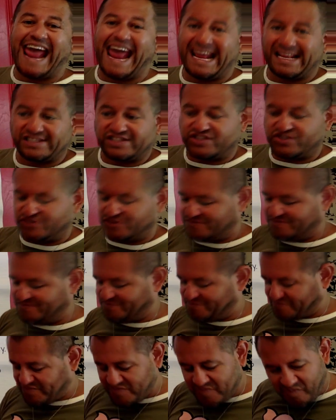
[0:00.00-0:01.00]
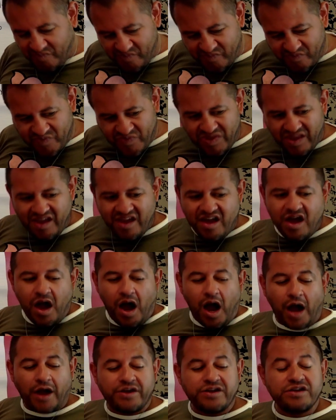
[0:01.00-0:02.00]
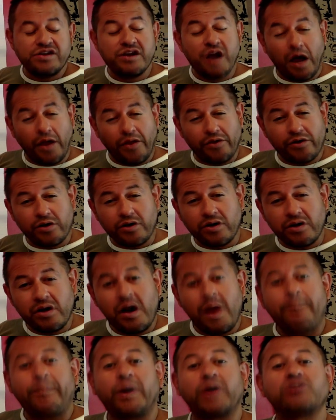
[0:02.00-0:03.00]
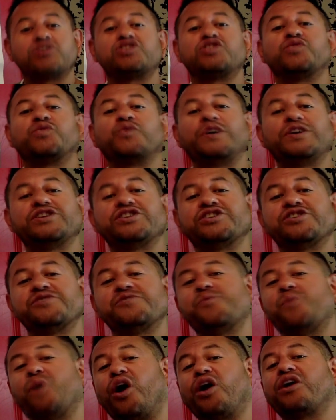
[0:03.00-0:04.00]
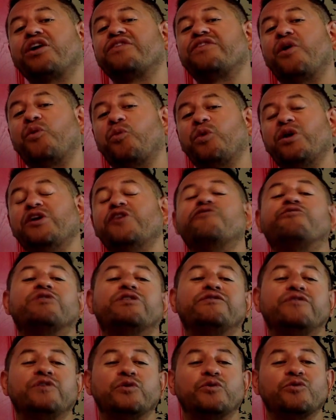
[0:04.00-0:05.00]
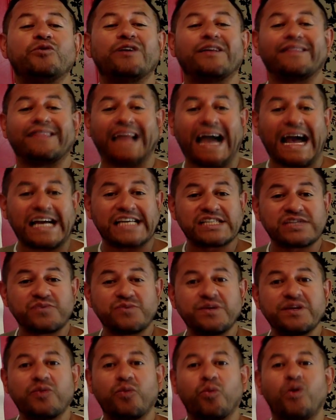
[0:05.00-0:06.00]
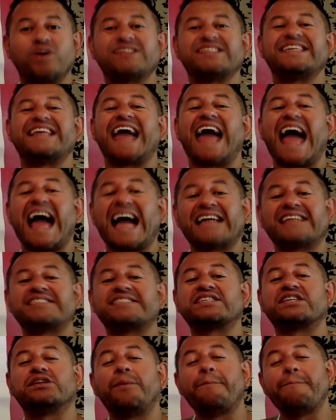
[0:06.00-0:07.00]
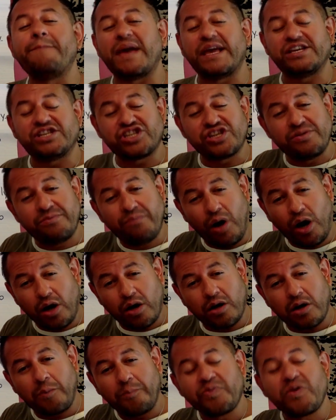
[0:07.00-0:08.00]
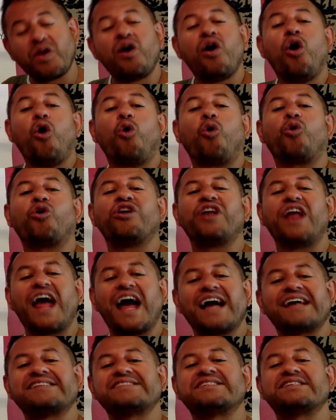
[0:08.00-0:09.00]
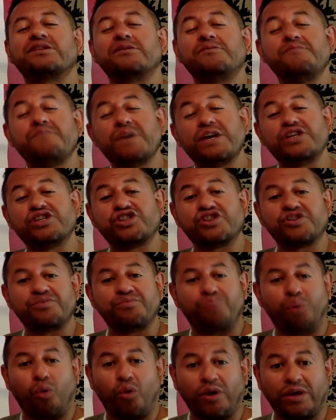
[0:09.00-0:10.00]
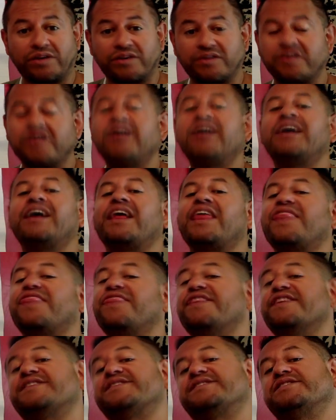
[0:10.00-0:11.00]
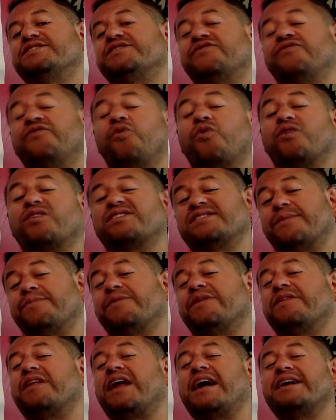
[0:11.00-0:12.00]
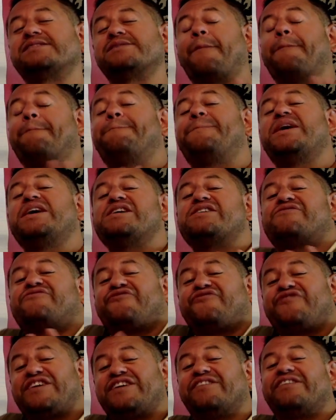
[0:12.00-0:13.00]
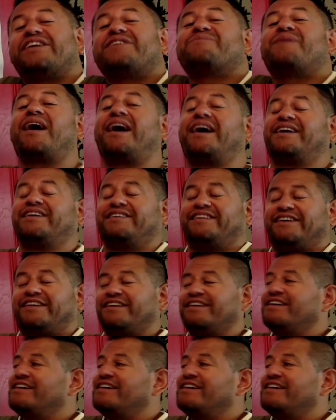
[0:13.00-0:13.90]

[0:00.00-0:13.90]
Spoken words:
answer. Another punctuation mark that we've reviewed last week was an exclamation mark or an exclamation point. This is for something that has a big feeling behind it.